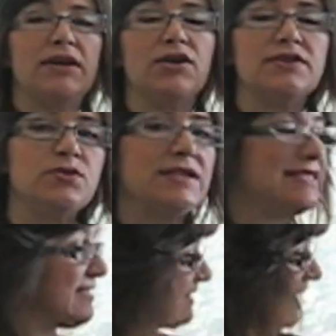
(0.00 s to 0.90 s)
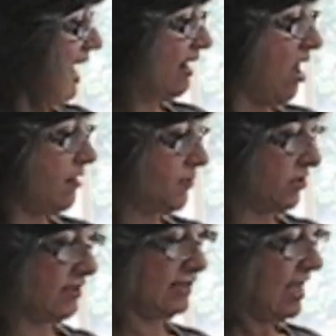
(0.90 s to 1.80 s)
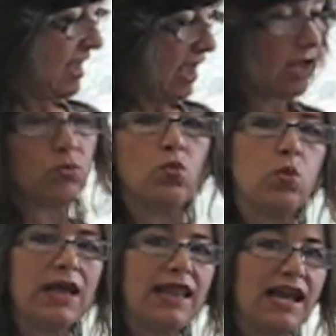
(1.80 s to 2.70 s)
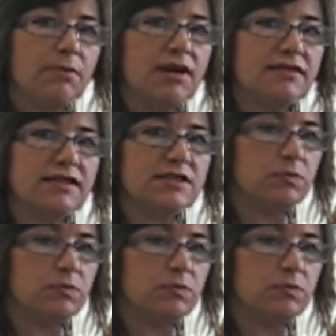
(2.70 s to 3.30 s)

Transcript: here is really design options. And what I like about this